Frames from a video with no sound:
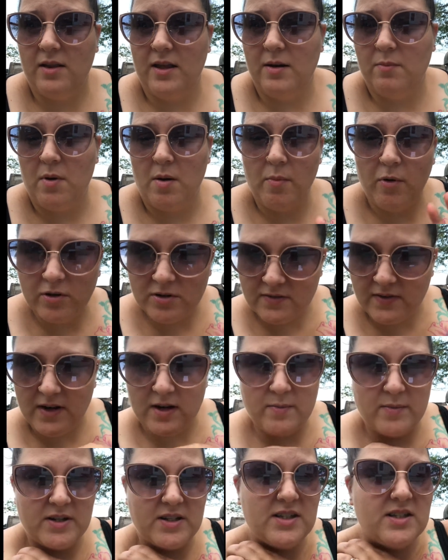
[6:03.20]
like my
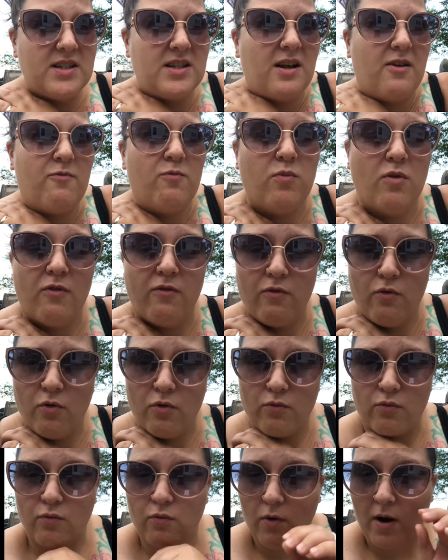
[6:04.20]
multivitamin and stuff before,
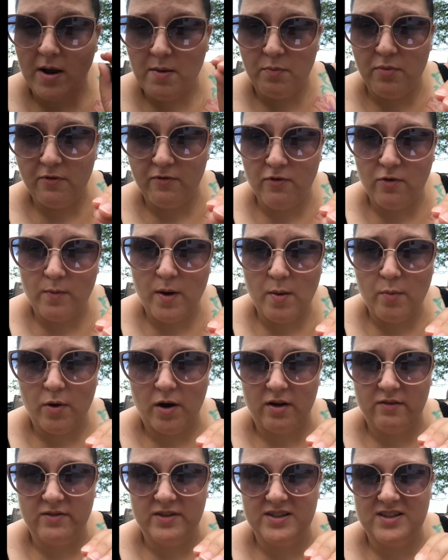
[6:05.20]
right before my
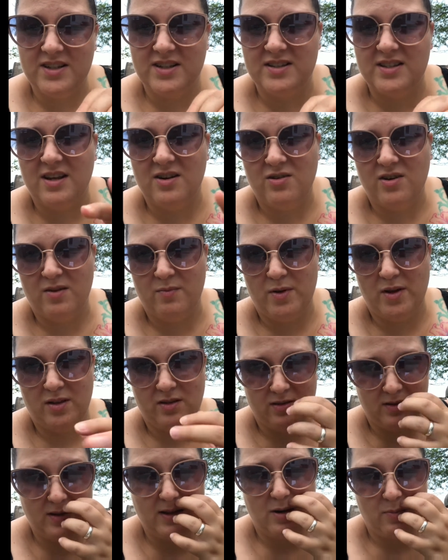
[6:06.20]
breakfast, cause that'll give me,
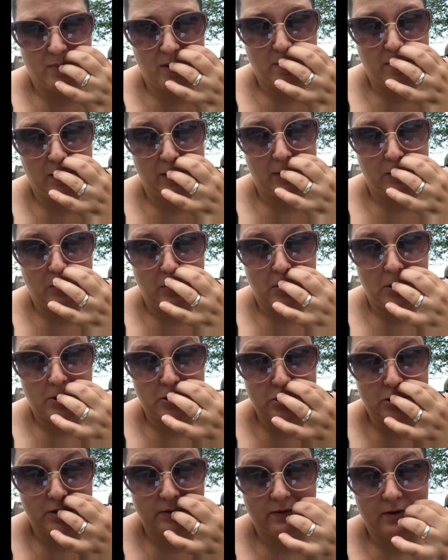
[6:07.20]
that'll make me a little
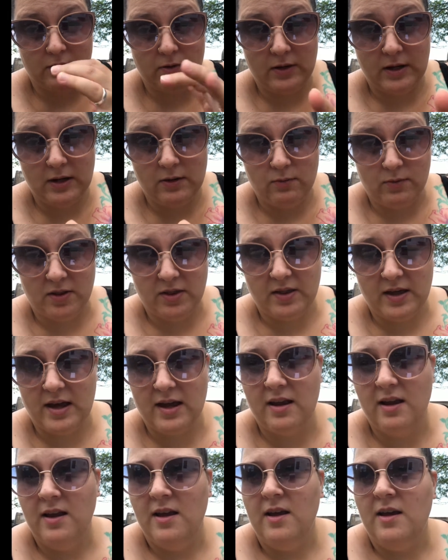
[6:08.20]
nauseous if I don't eat with
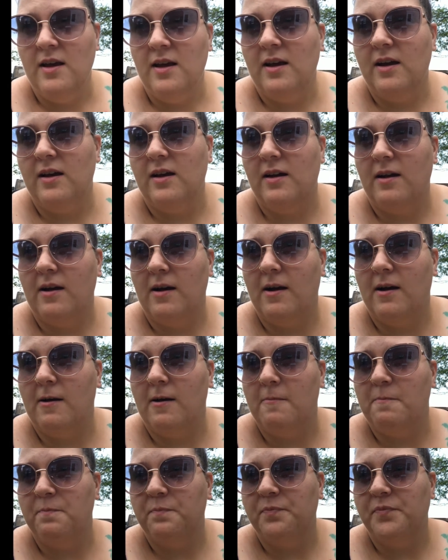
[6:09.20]
that.
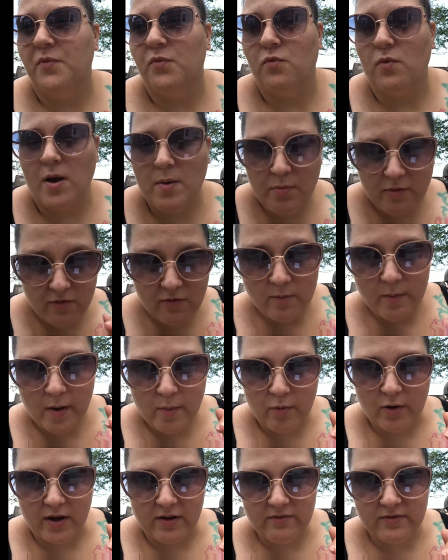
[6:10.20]
Um, right before my
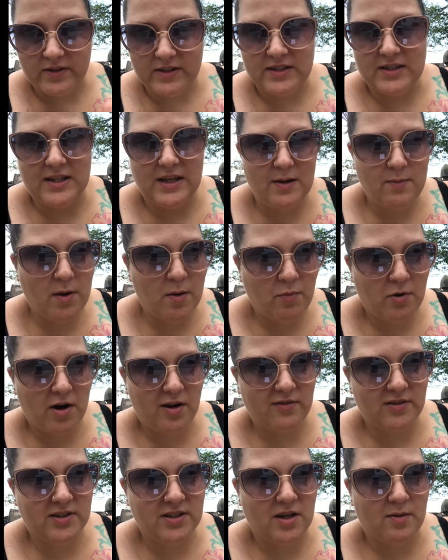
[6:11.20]
breakfast, eat my
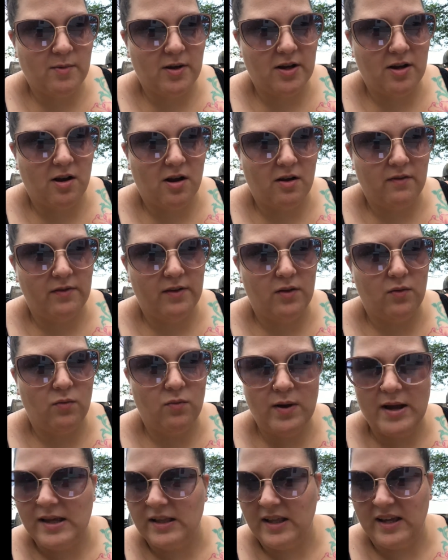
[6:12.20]
breakfast, have my coffee,
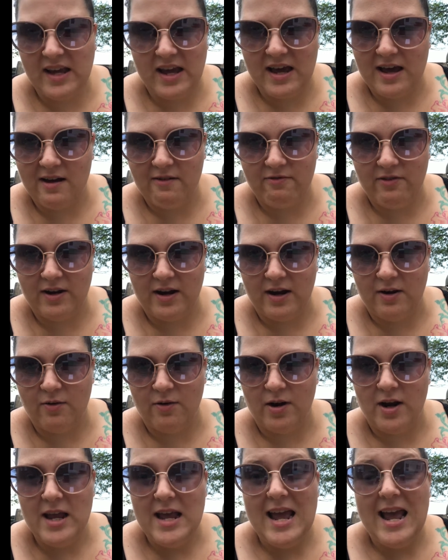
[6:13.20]
wait like a half an
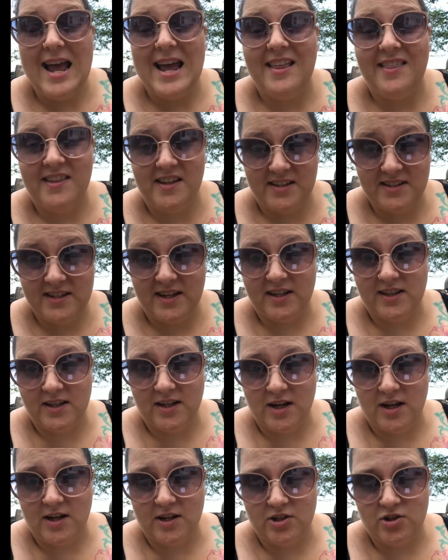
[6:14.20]
hour, and then take the
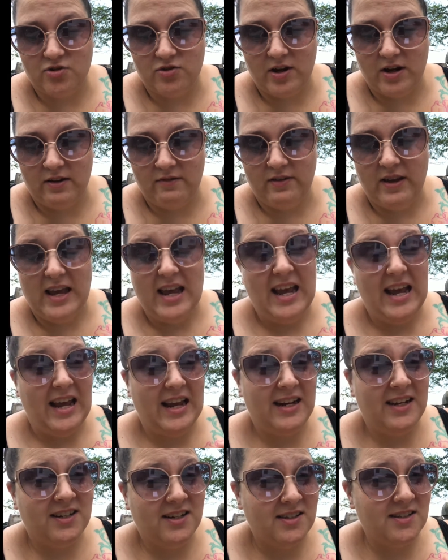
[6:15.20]
Contrave.
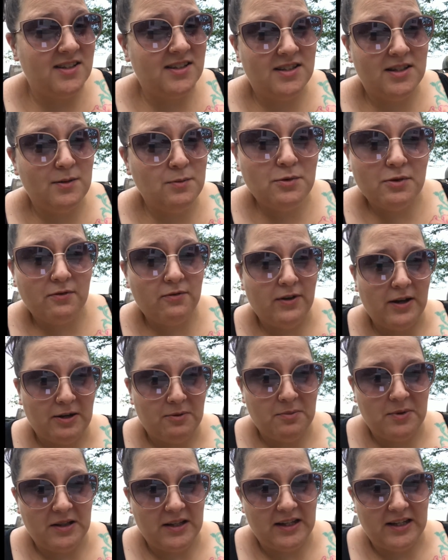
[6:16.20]
And it doesn't seem to affect
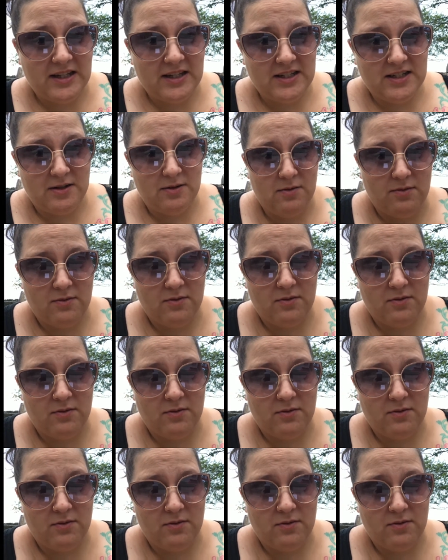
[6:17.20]
me like it did